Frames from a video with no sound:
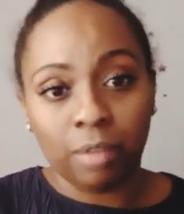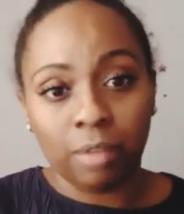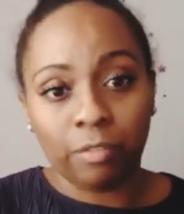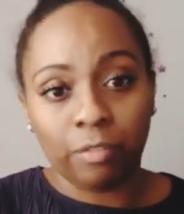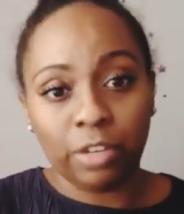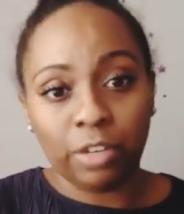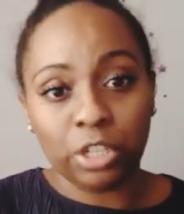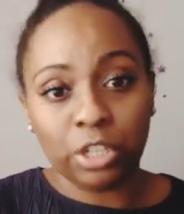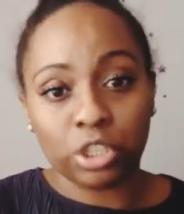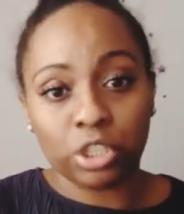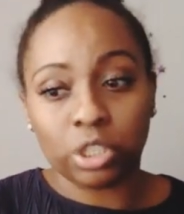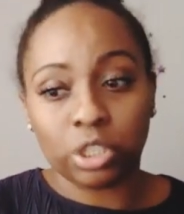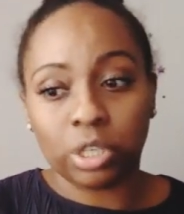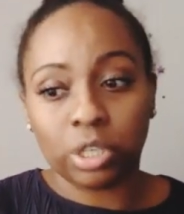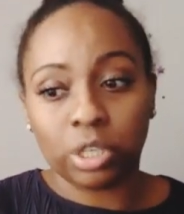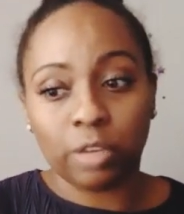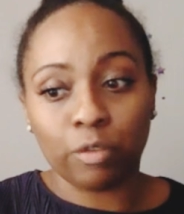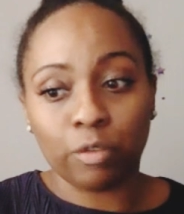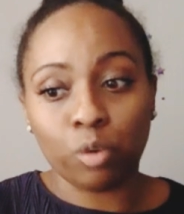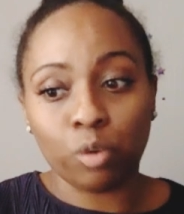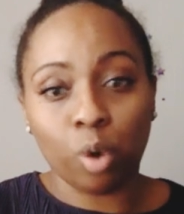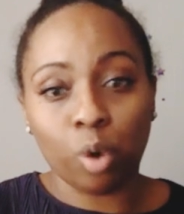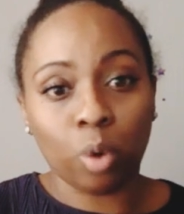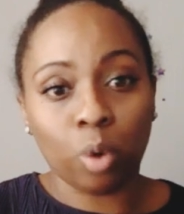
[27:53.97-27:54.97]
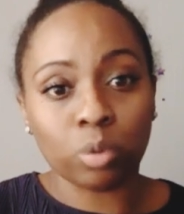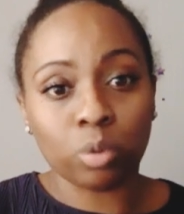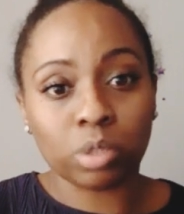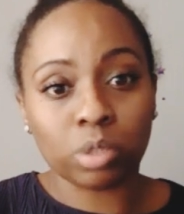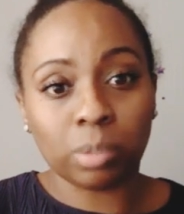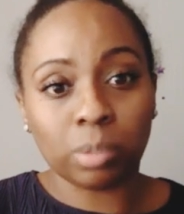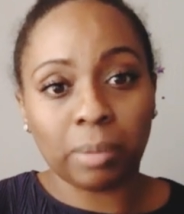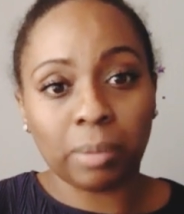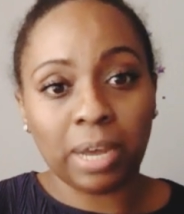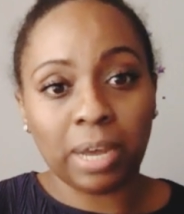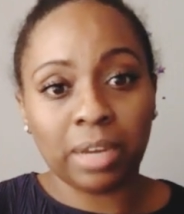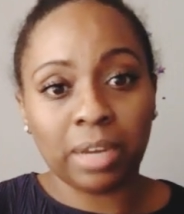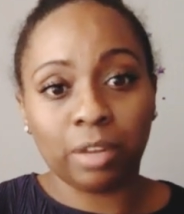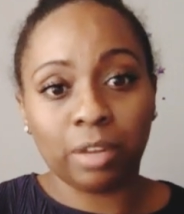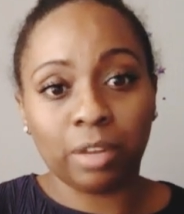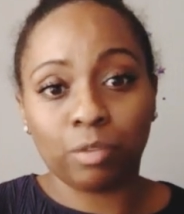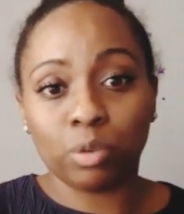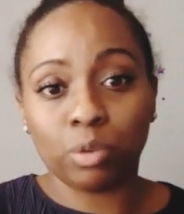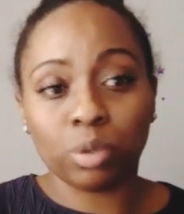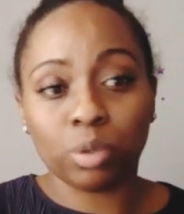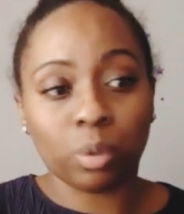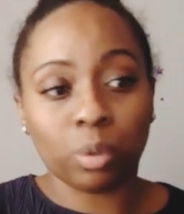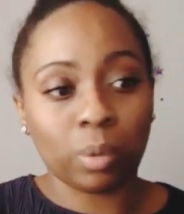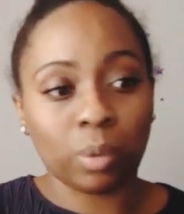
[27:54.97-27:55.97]
Finish it. If you owe somebody, if
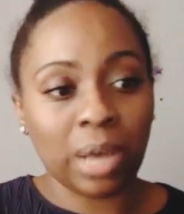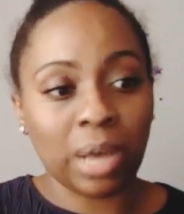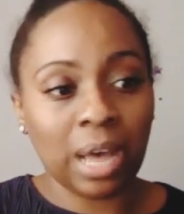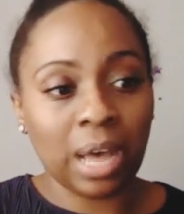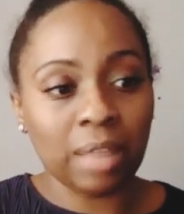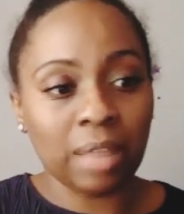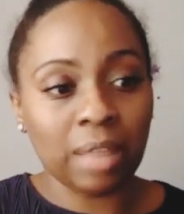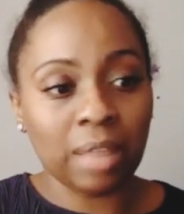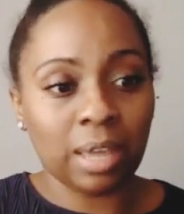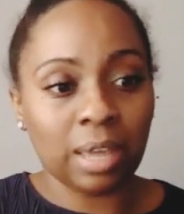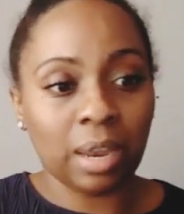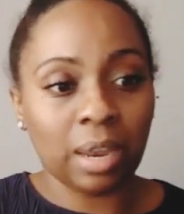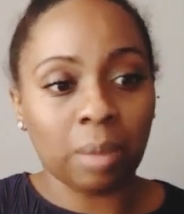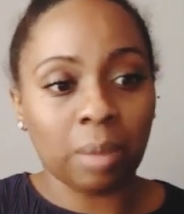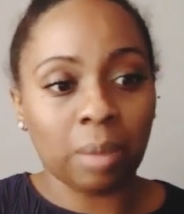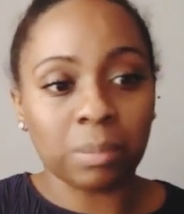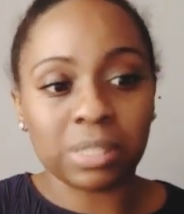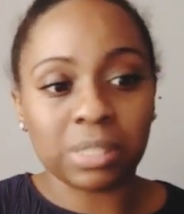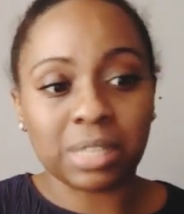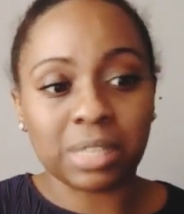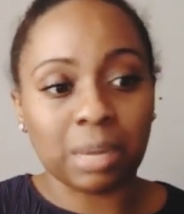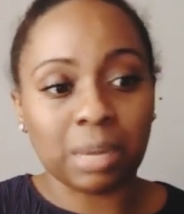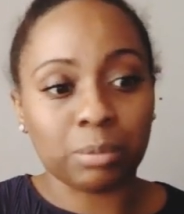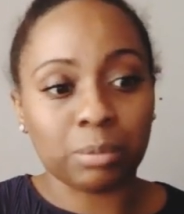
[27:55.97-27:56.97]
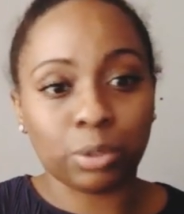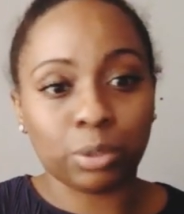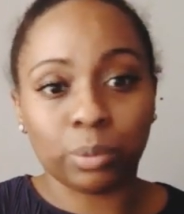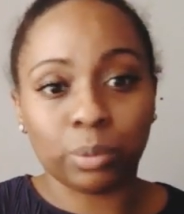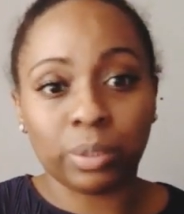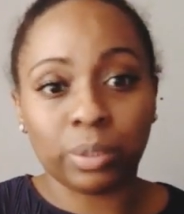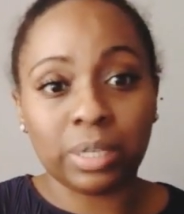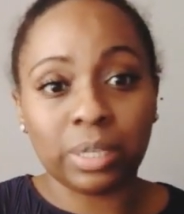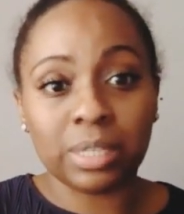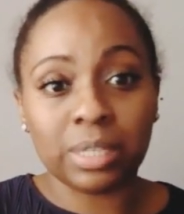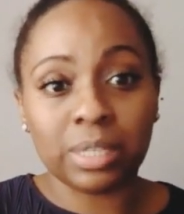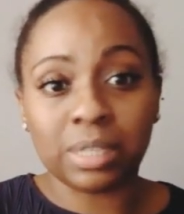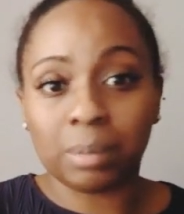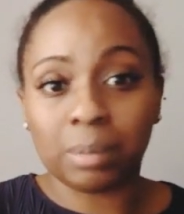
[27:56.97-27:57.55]
you told God that I'm going to stop doing this,